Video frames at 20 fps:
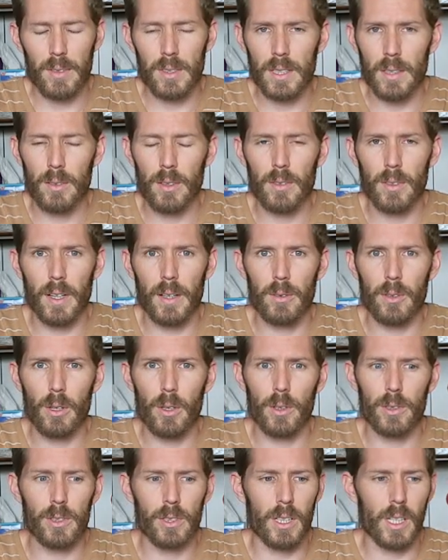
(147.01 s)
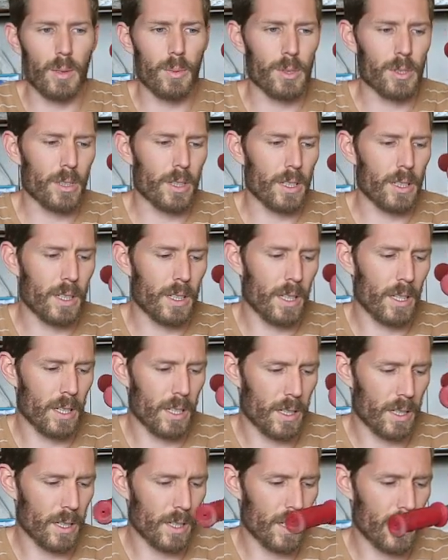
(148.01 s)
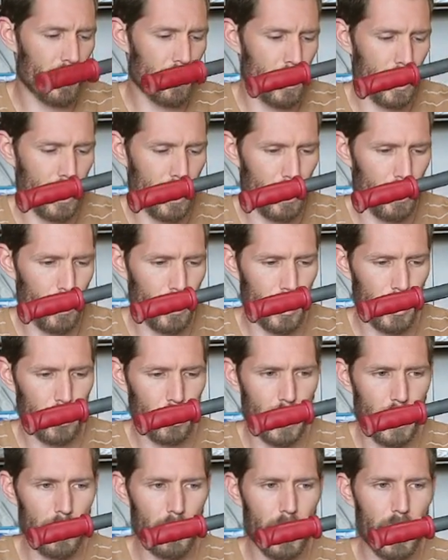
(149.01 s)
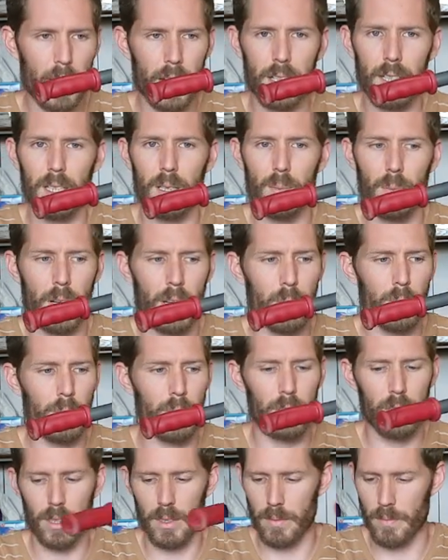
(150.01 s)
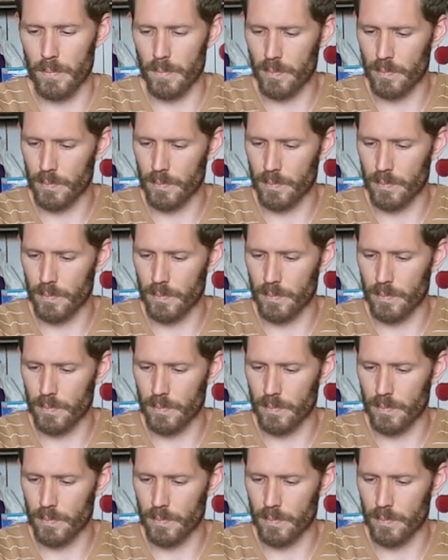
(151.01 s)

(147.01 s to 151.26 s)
$75 on Amazon, but a great buy in my opinion.